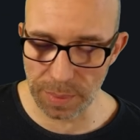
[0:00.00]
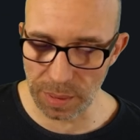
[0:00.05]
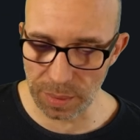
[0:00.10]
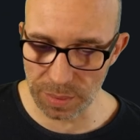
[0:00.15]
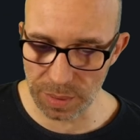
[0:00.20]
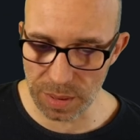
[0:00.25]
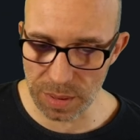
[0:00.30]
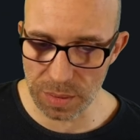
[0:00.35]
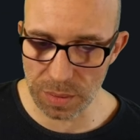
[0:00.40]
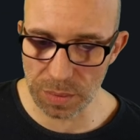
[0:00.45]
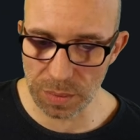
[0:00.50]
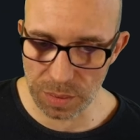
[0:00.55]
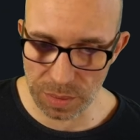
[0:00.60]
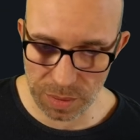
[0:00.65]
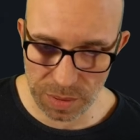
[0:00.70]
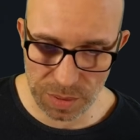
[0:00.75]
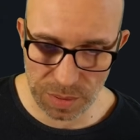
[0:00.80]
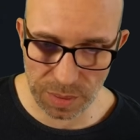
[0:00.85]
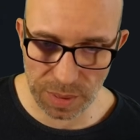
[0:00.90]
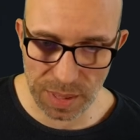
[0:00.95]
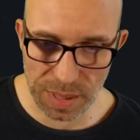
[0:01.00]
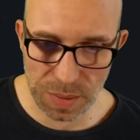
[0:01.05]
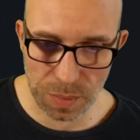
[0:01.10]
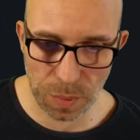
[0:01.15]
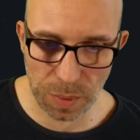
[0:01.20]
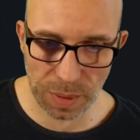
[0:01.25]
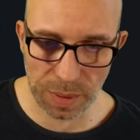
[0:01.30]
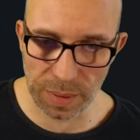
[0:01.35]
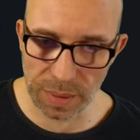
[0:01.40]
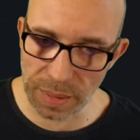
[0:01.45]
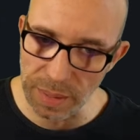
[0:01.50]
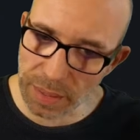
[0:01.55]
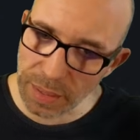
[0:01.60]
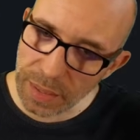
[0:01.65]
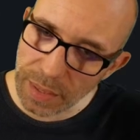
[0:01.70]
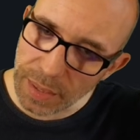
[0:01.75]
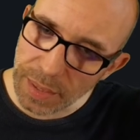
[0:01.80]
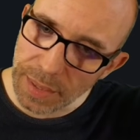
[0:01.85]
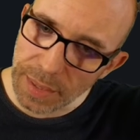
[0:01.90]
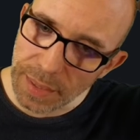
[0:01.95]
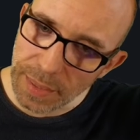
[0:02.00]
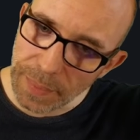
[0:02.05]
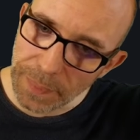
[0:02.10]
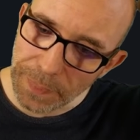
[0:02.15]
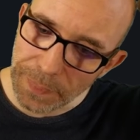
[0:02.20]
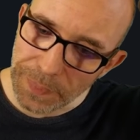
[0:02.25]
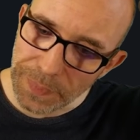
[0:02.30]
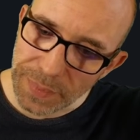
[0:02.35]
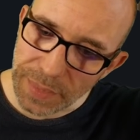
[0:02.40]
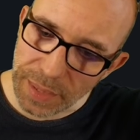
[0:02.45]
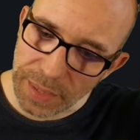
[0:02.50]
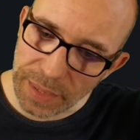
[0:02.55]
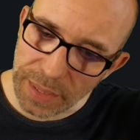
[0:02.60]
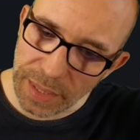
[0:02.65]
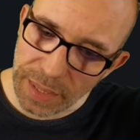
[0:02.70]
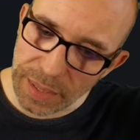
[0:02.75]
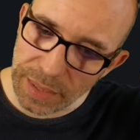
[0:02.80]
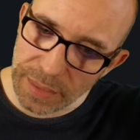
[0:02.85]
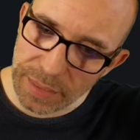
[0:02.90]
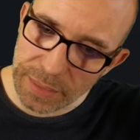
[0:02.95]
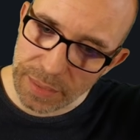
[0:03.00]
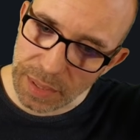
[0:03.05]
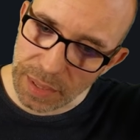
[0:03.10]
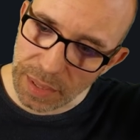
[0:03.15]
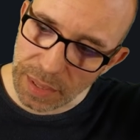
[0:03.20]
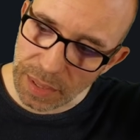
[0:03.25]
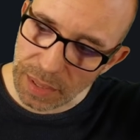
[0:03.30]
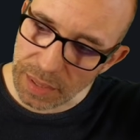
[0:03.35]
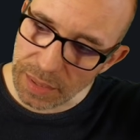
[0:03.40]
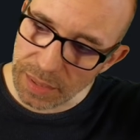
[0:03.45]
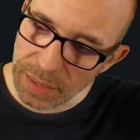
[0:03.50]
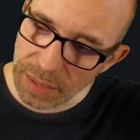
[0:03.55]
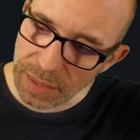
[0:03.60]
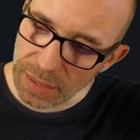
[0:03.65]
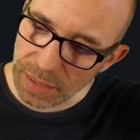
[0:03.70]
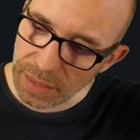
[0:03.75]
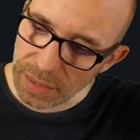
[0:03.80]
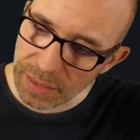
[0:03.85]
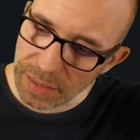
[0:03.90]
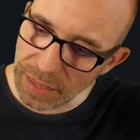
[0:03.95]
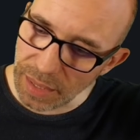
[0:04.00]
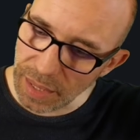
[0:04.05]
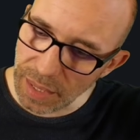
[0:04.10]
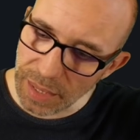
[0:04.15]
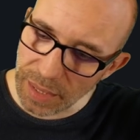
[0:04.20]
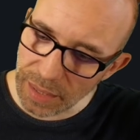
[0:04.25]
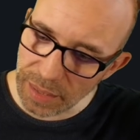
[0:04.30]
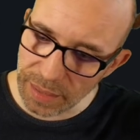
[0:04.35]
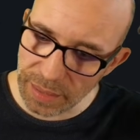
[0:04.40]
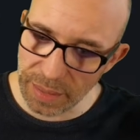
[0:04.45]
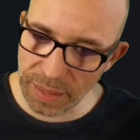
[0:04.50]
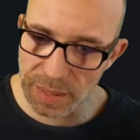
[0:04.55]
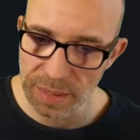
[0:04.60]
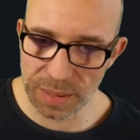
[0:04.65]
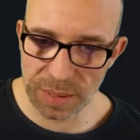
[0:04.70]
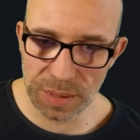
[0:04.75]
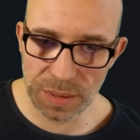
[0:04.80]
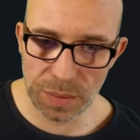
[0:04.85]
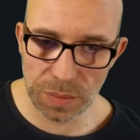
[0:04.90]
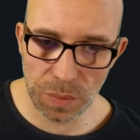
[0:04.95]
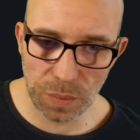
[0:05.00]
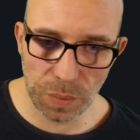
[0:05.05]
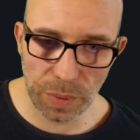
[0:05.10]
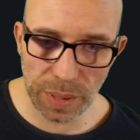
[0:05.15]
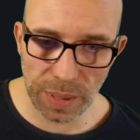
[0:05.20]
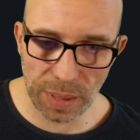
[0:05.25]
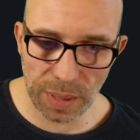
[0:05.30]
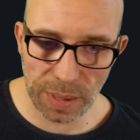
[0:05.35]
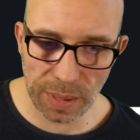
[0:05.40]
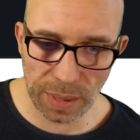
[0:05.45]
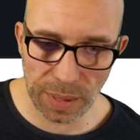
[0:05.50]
this scooter. So that's one thing. Then another thing that's really